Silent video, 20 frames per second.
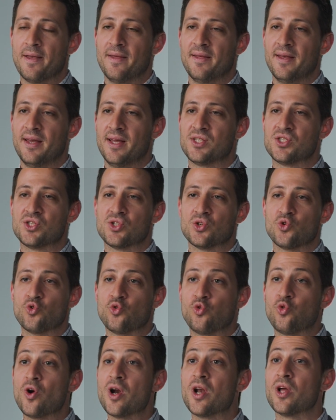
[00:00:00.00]
it's
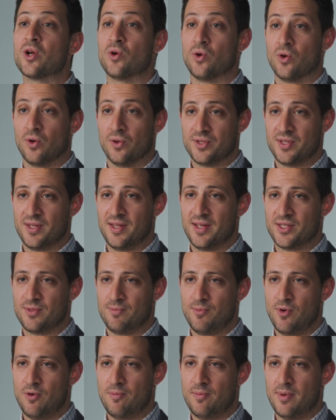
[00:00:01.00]
critical to this
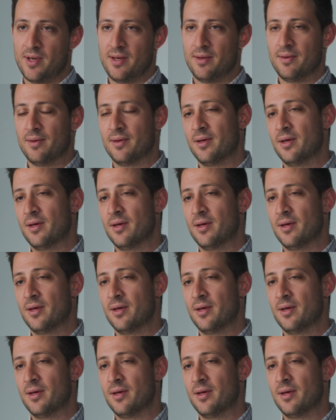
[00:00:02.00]
movement